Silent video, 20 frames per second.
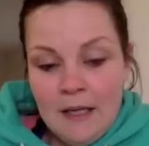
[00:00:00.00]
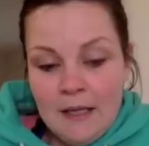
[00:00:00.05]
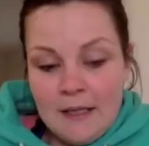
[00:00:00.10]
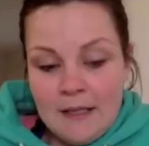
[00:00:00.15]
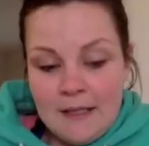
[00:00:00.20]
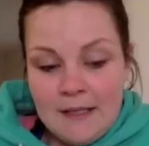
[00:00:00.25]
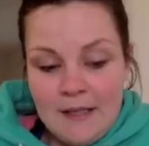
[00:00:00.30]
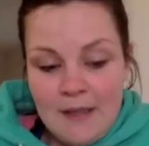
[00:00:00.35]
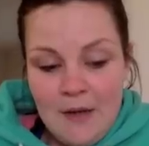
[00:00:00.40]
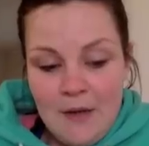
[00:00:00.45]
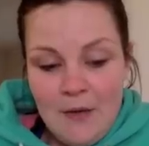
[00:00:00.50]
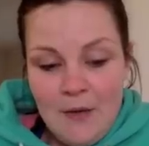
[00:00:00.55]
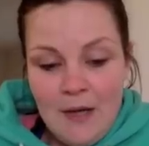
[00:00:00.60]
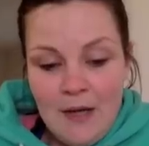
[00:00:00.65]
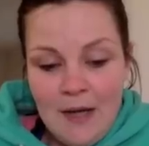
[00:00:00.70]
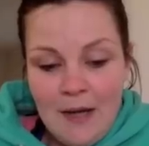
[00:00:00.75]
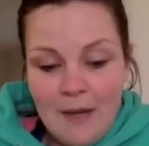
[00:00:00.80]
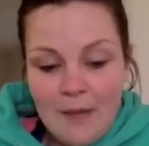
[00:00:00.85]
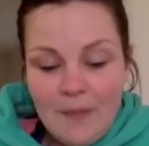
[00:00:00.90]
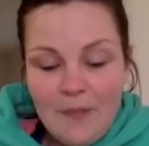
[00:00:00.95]
So
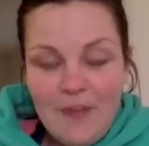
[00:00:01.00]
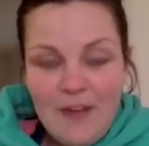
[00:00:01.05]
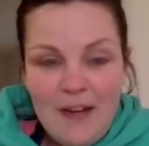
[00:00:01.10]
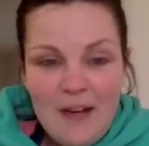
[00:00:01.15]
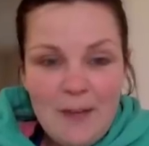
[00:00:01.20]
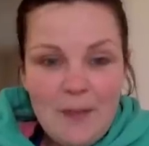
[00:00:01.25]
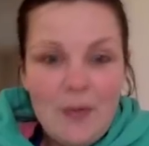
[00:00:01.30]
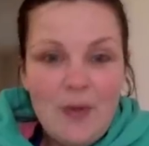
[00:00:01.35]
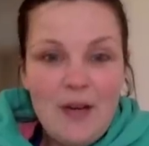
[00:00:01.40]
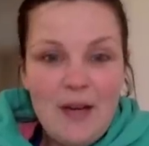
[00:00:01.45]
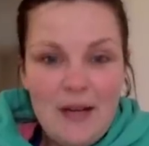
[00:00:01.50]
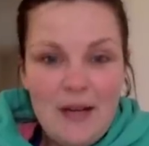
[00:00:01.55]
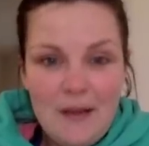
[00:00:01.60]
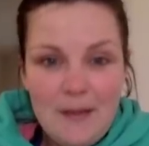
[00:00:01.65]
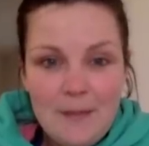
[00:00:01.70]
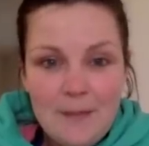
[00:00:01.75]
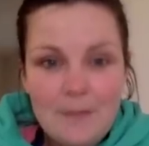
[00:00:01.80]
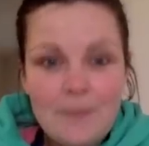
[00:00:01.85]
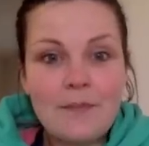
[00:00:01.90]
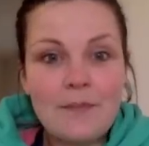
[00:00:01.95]
I'm feeling
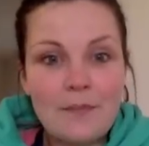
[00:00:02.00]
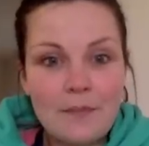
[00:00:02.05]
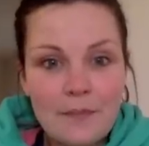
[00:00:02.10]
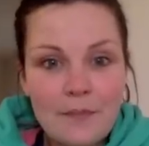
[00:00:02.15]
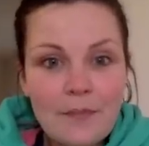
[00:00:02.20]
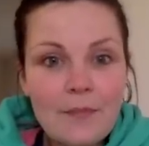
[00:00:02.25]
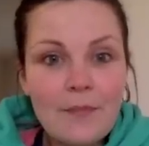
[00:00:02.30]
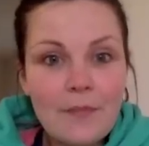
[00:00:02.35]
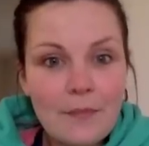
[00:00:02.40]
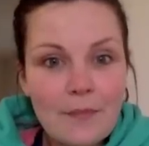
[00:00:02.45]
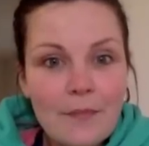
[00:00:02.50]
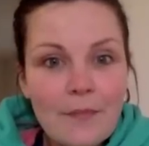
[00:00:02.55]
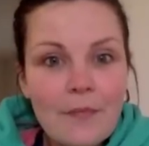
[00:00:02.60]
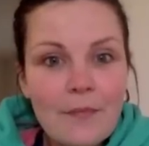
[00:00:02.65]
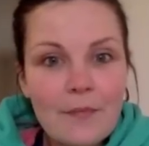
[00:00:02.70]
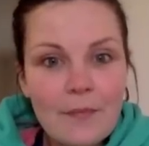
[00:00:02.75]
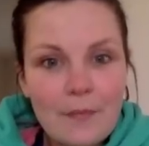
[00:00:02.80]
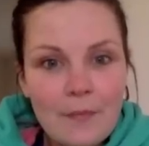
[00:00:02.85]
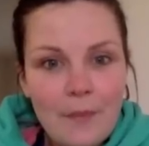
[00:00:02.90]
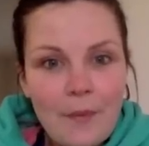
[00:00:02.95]
pretty
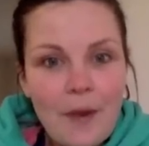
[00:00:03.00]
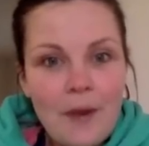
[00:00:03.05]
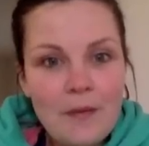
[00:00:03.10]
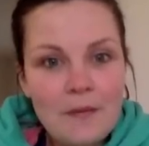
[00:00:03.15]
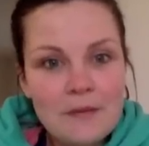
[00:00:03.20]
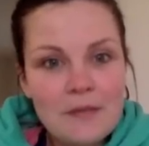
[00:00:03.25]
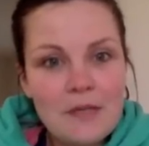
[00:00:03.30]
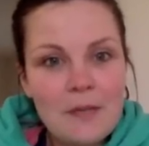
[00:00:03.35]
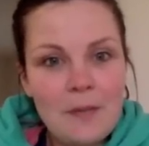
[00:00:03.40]
pumped